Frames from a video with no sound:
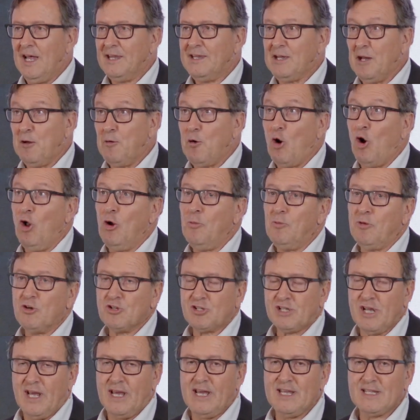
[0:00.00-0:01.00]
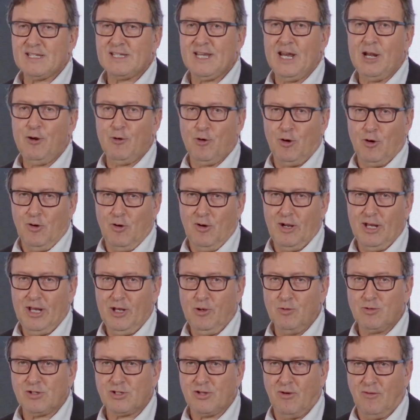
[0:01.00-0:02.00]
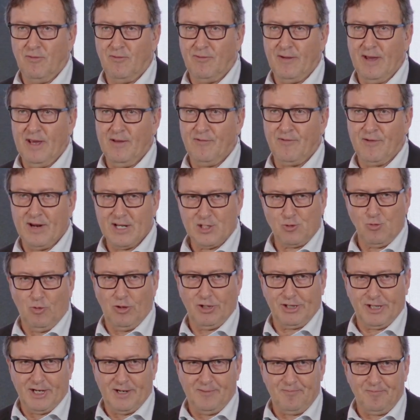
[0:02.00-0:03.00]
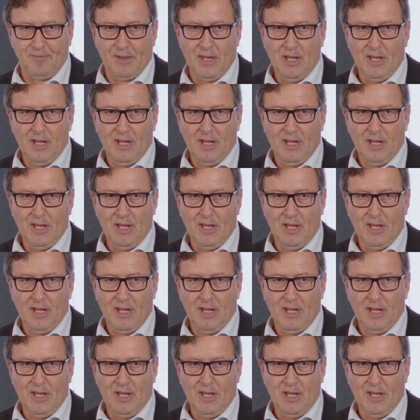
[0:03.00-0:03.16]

almost zero use of fresh water.